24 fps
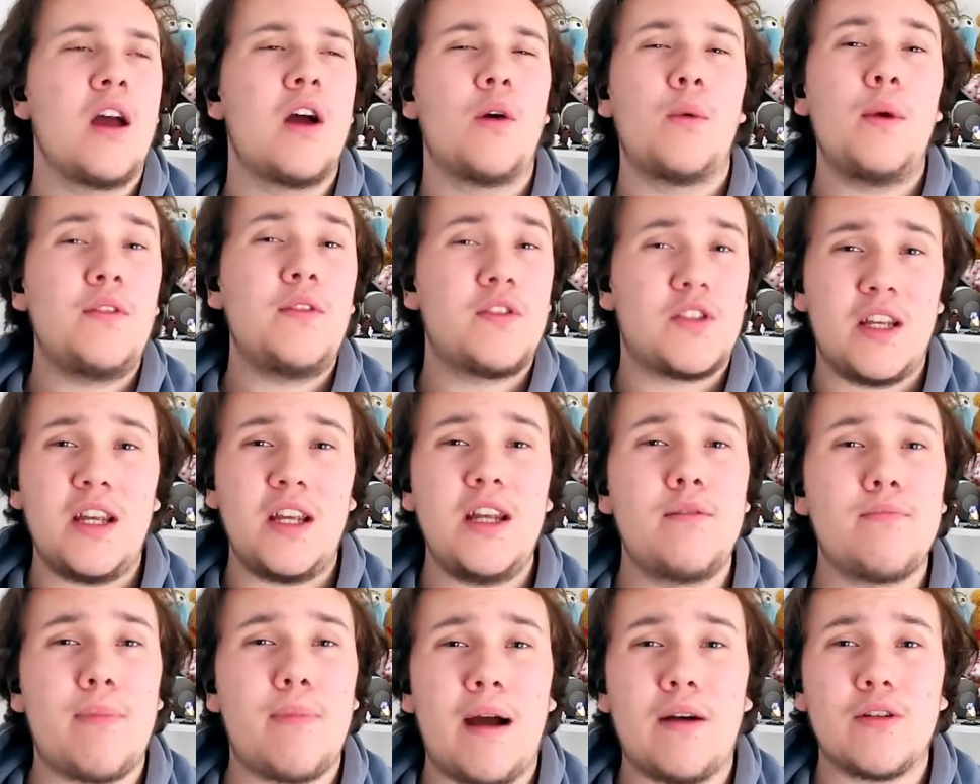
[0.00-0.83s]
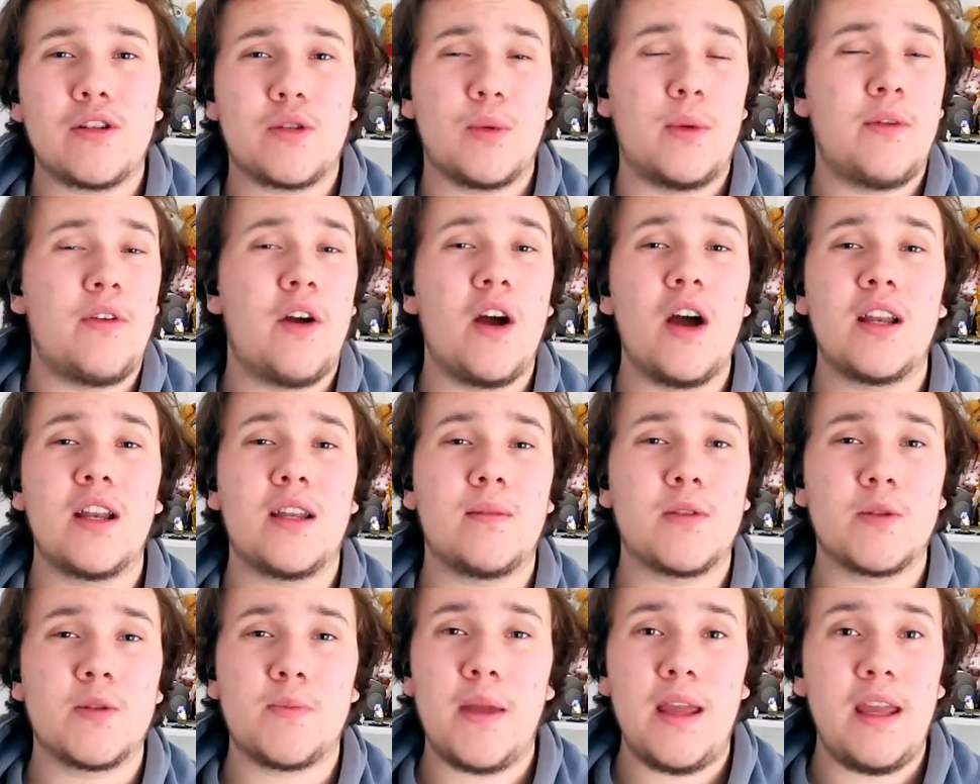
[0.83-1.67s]
We've seen Bowser, we've heard
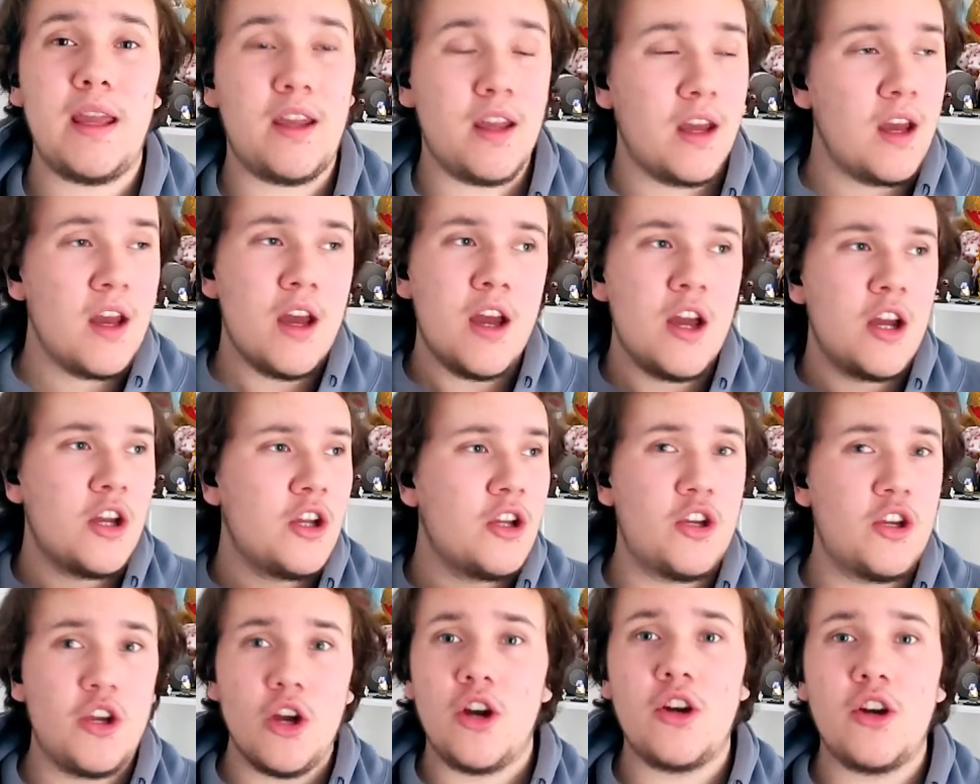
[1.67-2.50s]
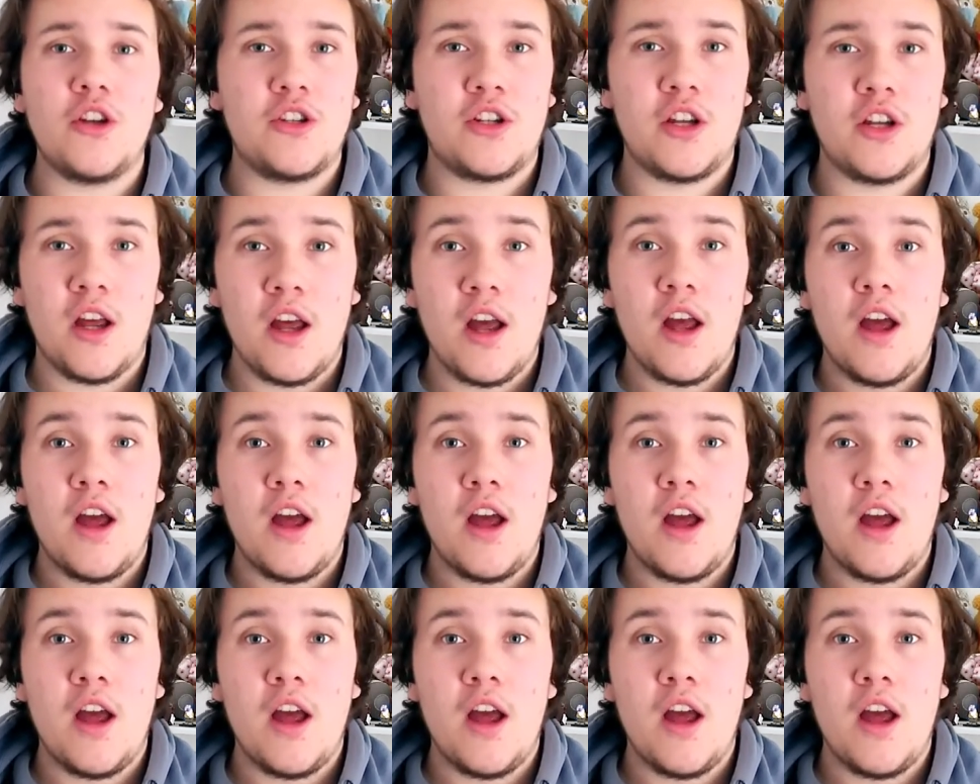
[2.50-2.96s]
him speak. Good.